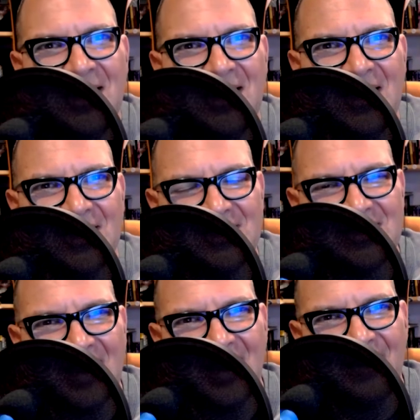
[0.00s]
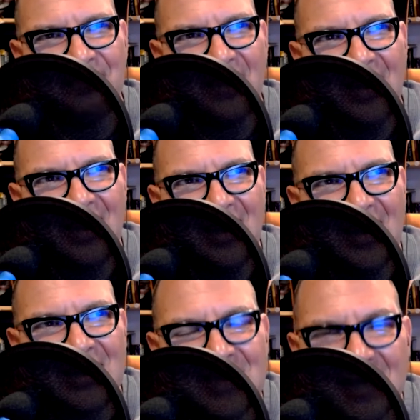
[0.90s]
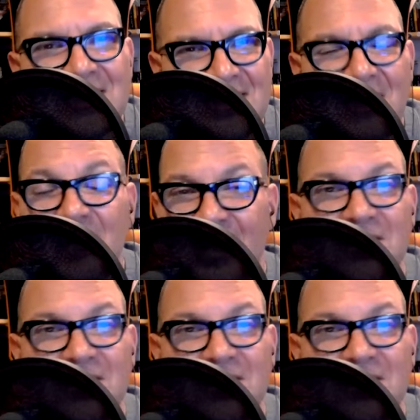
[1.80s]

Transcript: is uh does seem like